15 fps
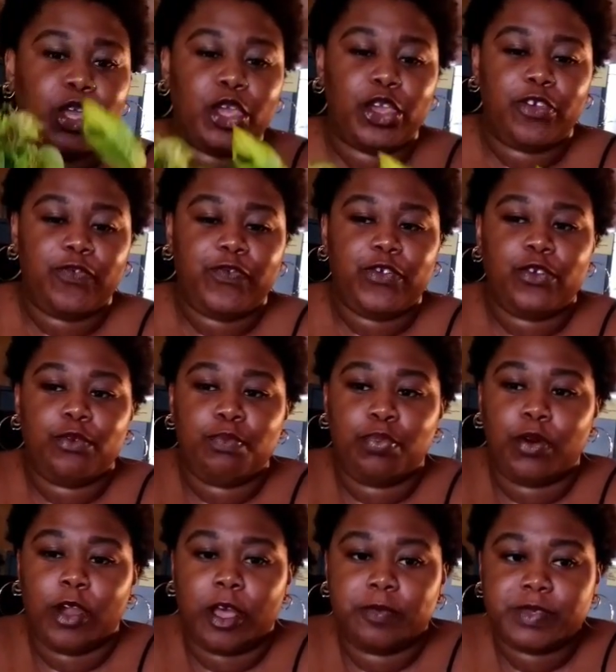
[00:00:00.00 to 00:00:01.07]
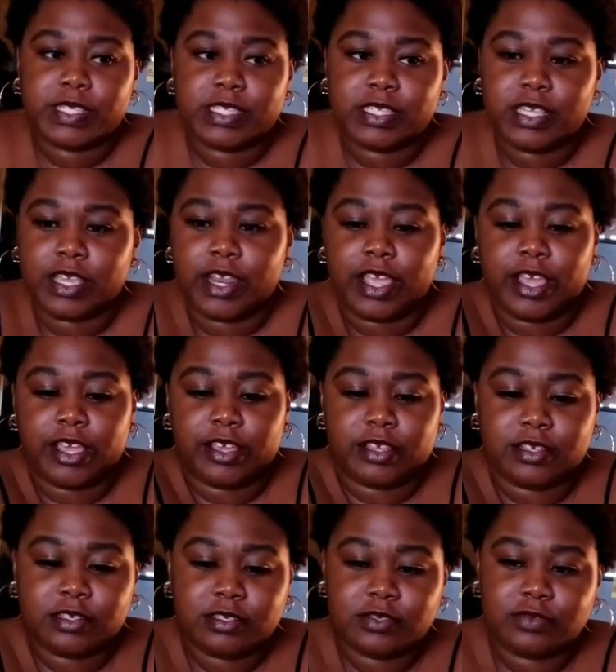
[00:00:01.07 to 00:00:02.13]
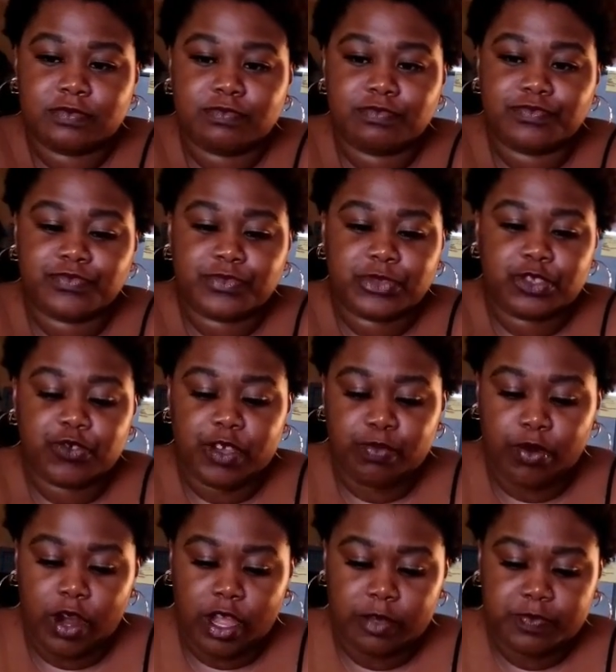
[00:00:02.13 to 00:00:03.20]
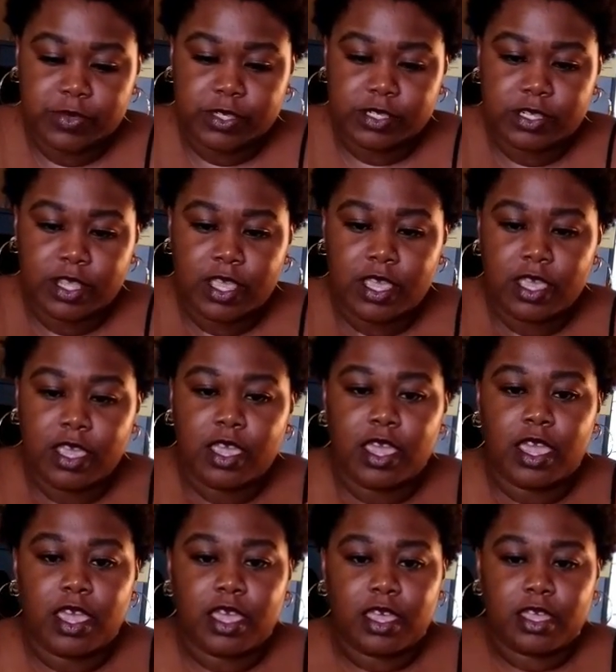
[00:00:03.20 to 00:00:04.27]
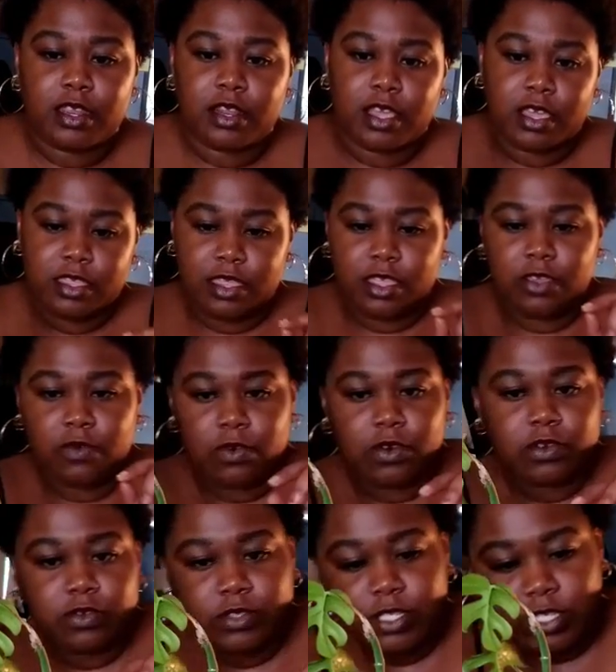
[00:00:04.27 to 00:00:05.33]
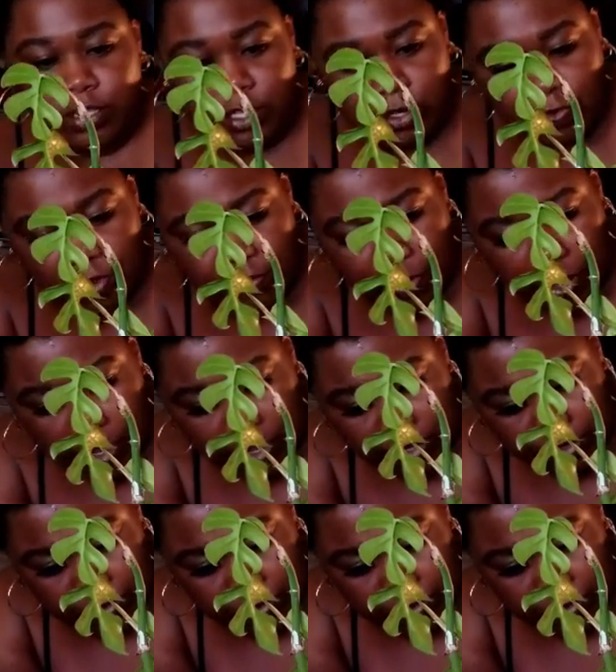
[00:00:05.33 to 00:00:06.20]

a few props today, three props, and I think we're only going to repot